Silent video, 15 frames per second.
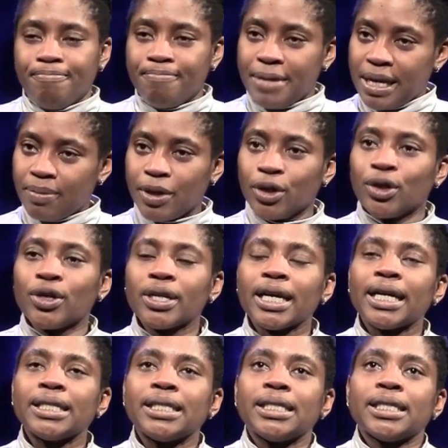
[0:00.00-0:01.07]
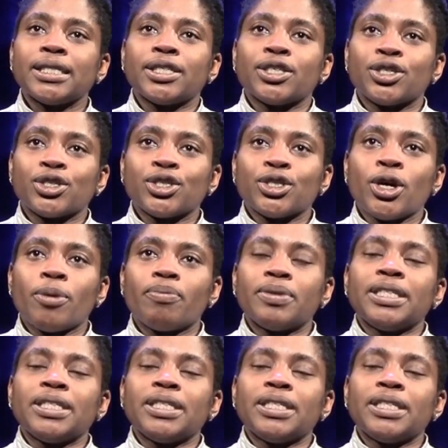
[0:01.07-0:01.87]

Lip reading: may be a good idea to stop